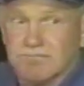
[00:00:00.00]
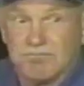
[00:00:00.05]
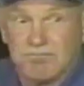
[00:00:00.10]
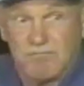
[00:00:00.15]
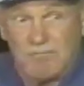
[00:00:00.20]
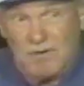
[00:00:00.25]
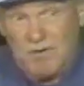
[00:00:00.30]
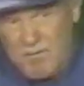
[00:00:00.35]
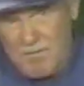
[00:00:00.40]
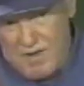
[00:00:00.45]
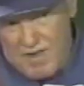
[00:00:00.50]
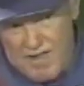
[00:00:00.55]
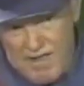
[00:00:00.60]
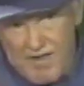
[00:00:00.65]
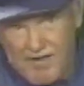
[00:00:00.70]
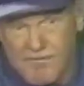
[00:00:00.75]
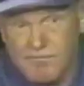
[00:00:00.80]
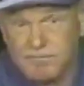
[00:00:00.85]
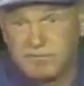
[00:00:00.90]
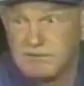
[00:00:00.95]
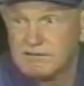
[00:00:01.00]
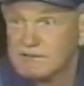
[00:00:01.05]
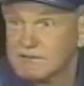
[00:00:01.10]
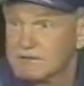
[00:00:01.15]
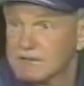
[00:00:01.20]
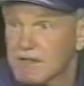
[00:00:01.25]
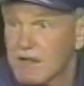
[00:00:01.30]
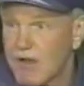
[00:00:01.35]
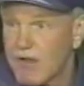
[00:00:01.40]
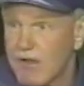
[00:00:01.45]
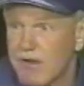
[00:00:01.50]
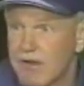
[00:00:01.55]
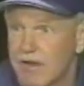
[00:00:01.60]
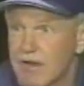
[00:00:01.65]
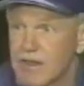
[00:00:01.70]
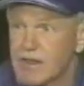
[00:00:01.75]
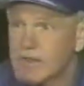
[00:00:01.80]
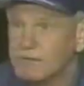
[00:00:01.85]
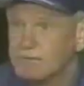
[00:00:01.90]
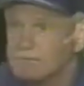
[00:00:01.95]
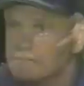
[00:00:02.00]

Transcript: as the St. Louis Cardinals take on the